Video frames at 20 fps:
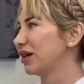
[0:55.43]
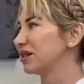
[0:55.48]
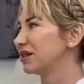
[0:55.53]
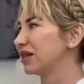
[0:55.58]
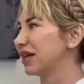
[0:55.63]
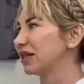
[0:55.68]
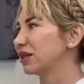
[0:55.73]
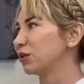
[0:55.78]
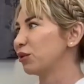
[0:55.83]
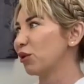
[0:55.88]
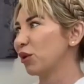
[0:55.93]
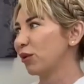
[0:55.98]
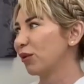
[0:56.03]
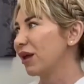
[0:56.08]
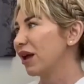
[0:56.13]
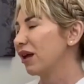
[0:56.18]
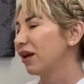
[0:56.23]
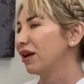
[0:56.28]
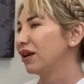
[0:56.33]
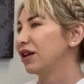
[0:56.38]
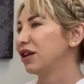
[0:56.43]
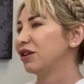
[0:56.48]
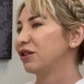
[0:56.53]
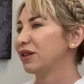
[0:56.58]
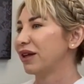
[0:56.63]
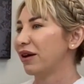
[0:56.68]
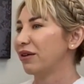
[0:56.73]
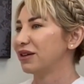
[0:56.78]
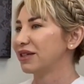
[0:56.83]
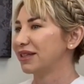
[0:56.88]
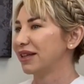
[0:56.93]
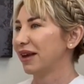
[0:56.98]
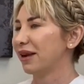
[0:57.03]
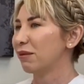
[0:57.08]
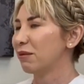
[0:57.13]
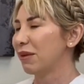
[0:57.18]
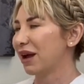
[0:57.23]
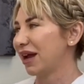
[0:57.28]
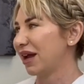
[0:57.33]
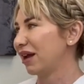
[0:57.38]
because that's what, you know, that was
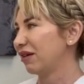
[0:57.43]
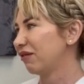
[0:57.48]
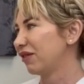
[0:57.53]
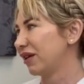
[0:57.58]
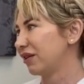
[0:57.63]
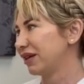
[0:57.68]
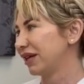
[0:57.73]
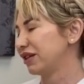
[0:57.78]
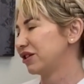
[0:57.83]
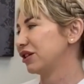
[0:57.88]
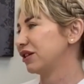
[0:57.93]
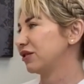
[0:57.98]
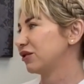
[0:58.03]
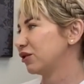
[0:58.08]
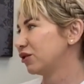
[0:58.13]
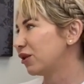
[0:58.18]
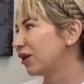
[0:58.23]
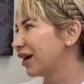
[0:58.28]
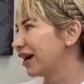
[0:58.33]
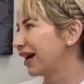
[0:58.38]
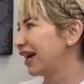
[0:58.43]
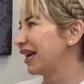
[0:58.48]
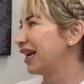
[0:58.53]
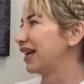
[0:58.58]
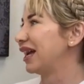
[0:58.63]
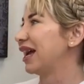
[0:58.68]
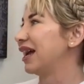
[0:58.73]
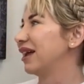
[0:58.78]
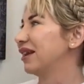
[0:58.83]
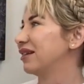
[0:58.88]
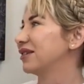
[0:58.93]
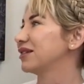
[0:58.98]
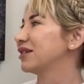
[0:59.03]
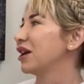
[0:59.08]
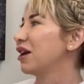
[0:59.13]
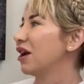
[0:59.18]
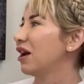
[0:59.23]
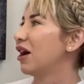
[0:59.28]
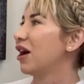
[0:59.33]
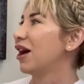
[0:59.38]
like my foundation story. And
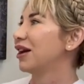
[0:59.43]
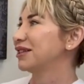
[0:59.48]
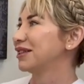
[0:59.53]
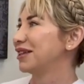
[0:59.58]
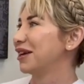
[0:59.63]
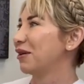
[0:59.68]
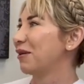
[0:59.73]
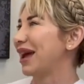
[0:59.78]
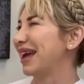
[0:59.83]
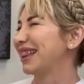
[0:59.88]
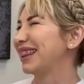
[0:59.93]
also,